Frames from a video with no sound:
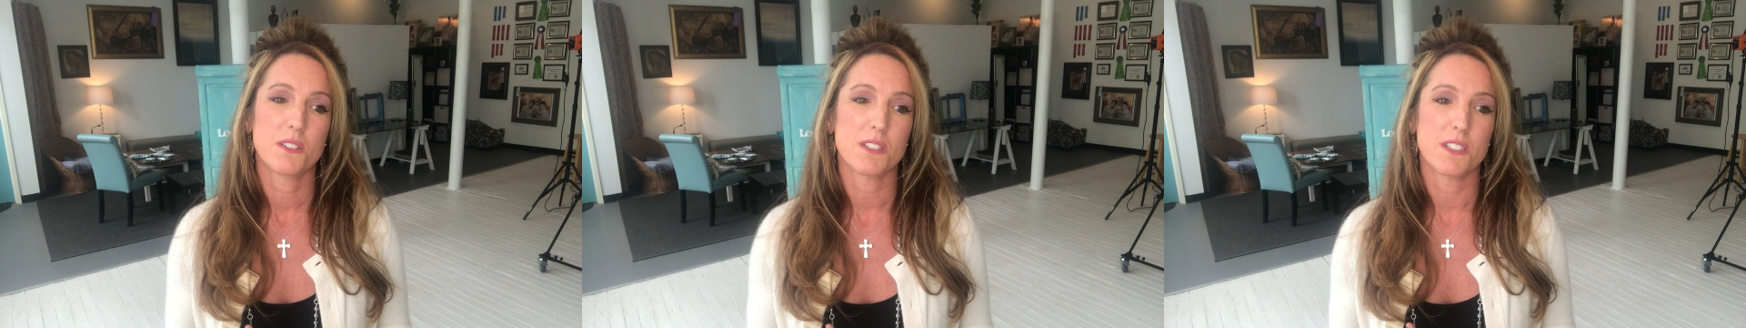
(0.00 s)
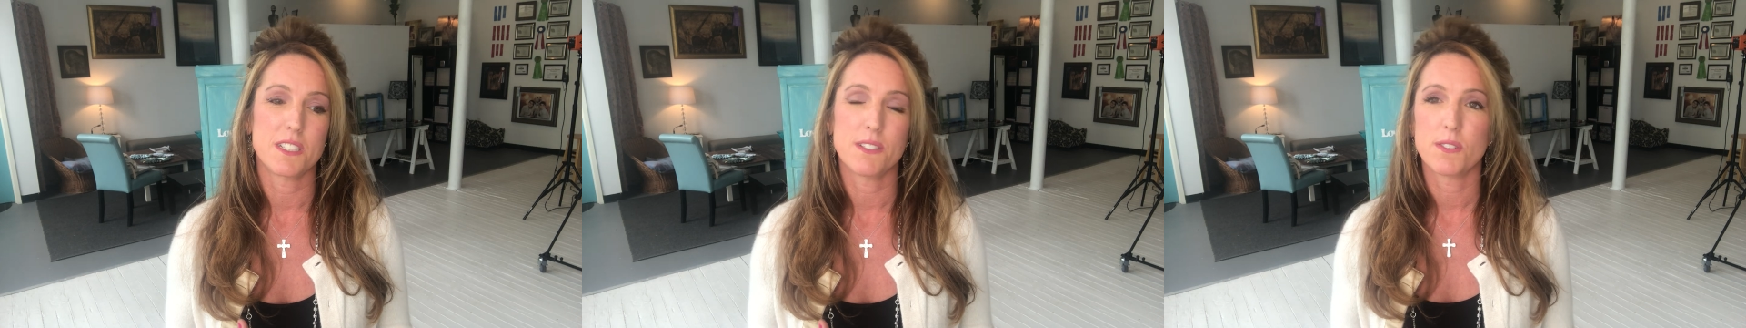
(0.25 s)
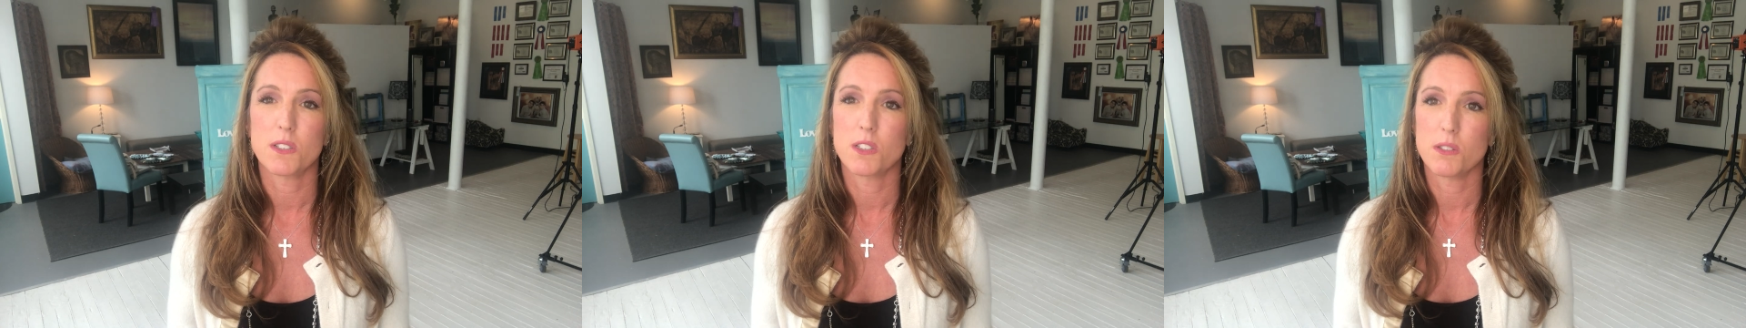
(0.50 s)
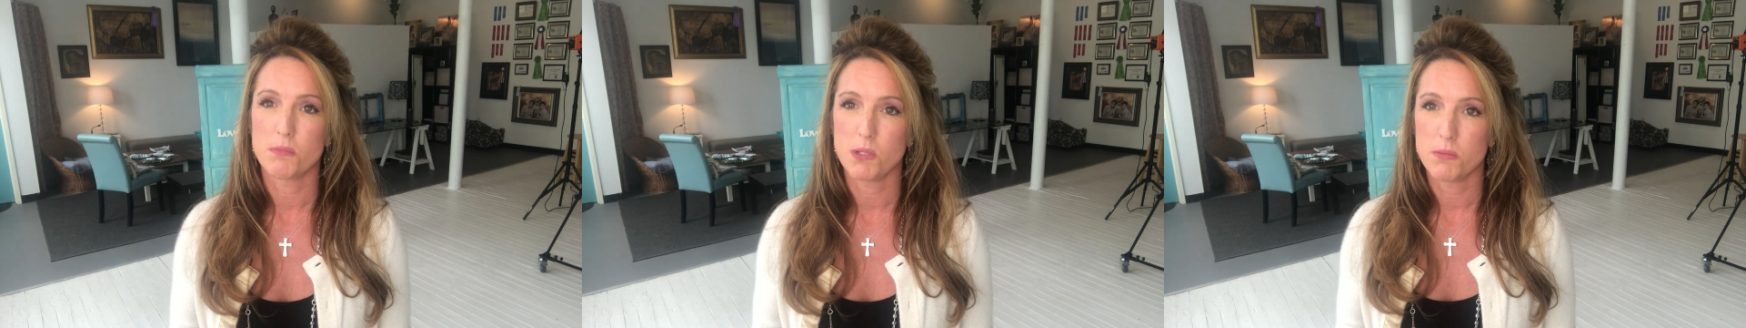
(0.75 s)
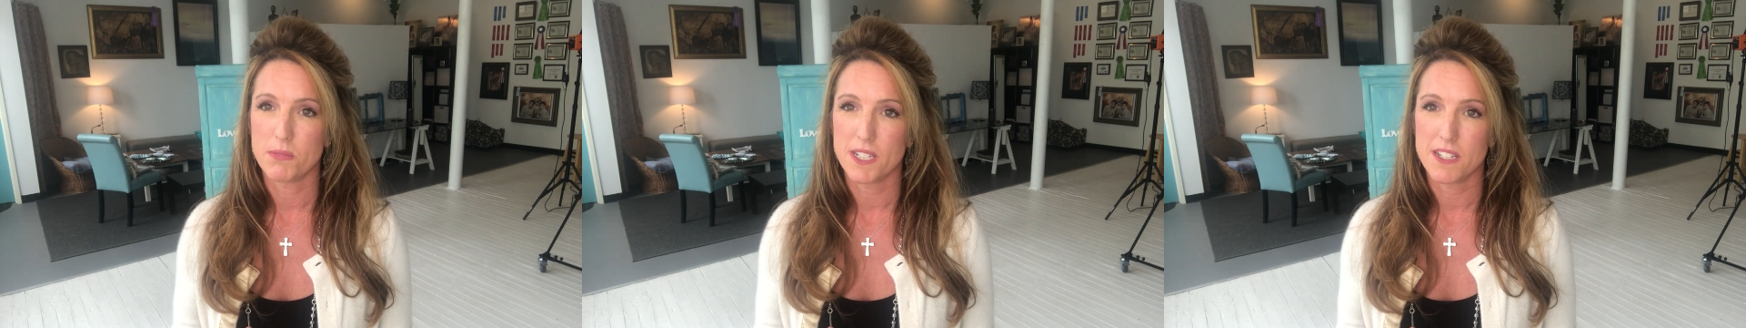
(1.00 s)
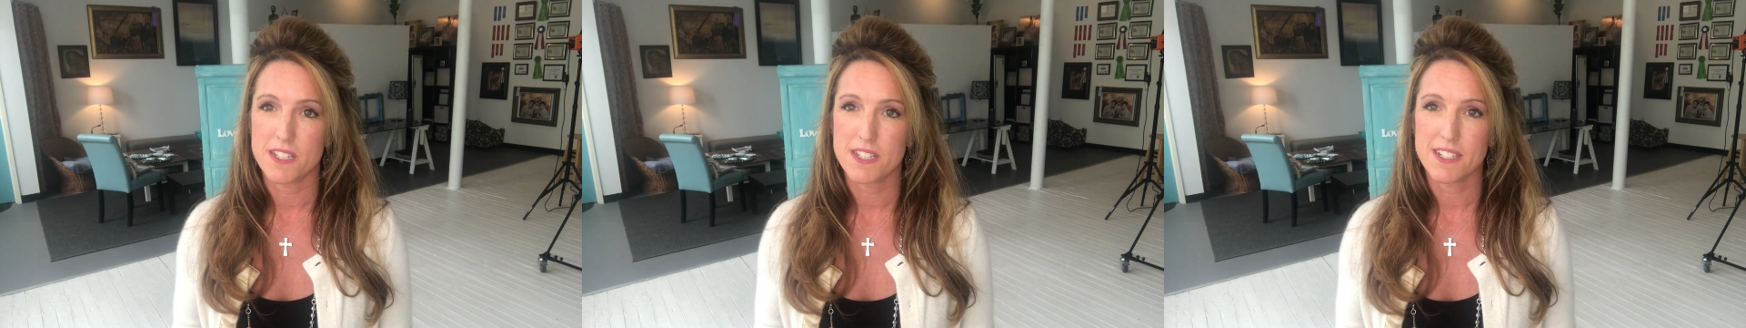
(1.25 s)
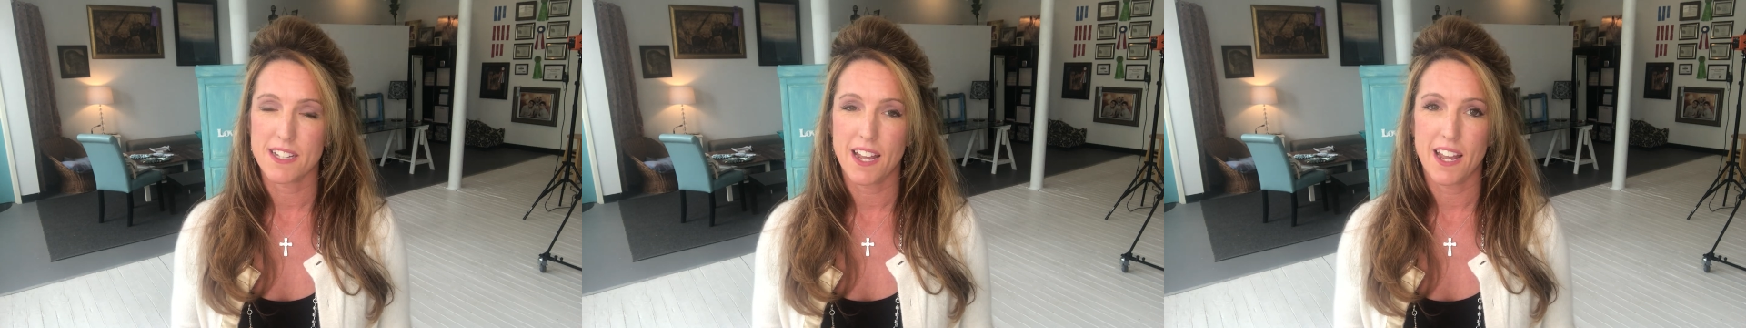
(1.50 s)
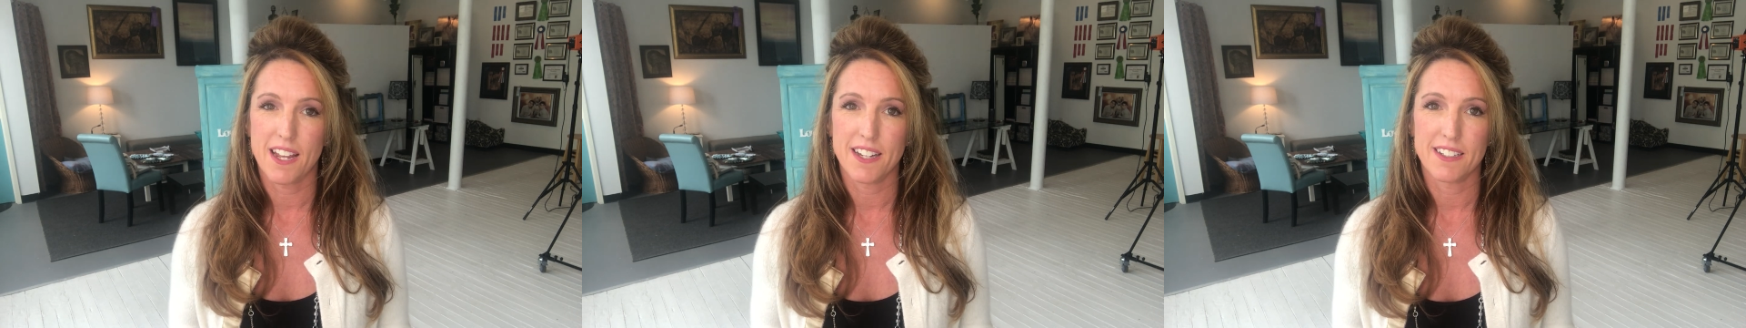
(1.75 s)
the difficult moments
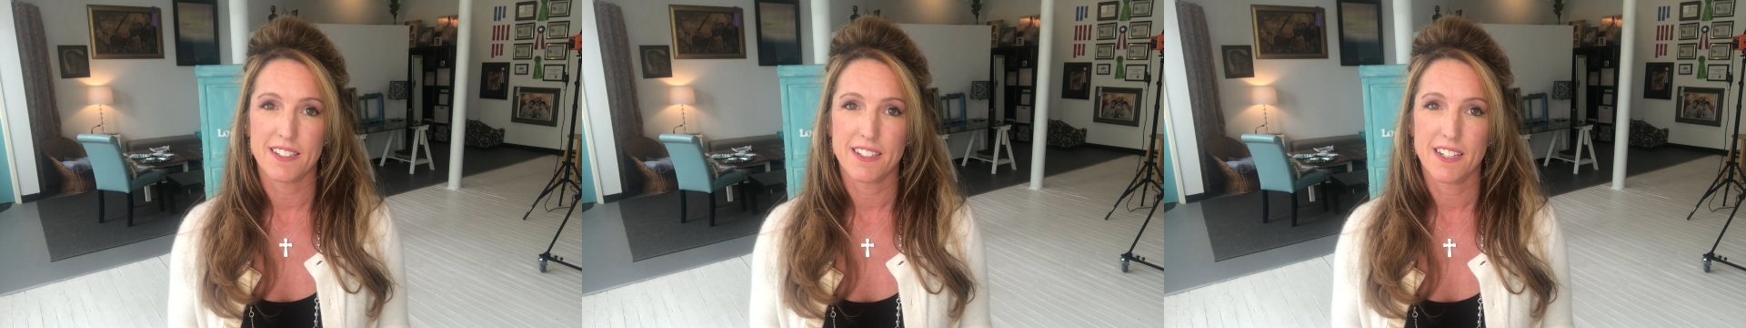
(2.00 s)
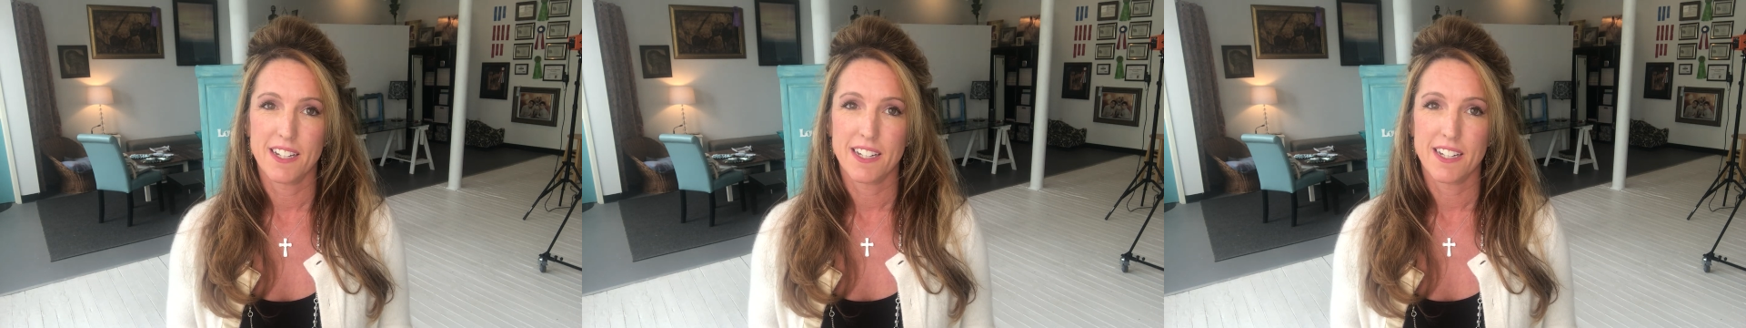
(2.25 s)
and